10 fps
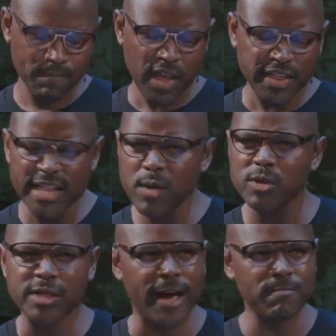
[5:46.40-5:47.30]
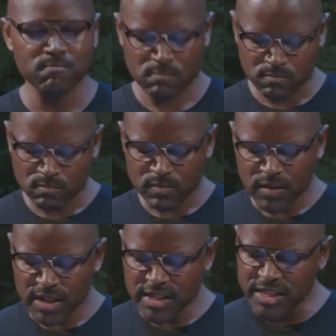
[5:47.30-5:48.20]
Then there was that
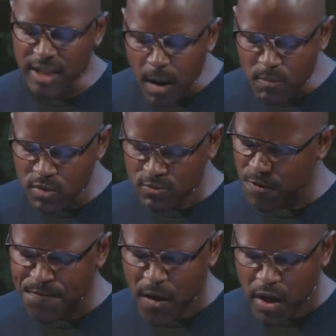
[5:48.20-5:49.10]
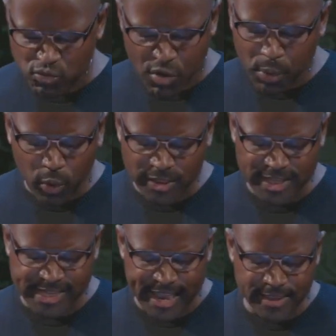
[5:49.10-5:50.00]
dumb referral report that
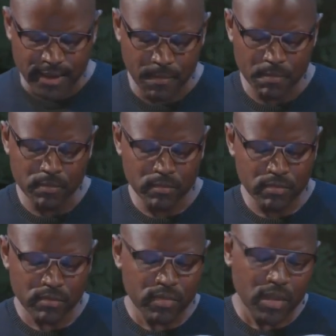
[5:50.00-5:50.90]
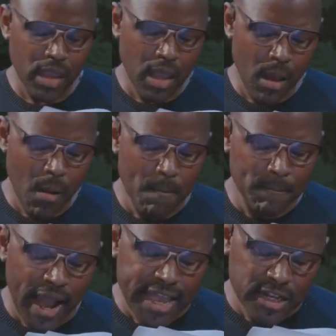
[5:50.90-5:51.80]
said,
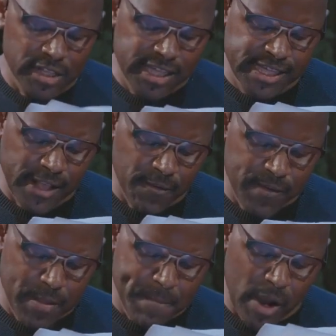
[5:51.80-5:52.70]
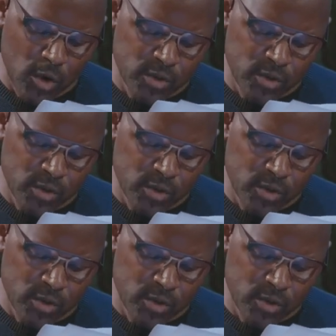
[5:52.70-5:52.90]
Michael's self-imposed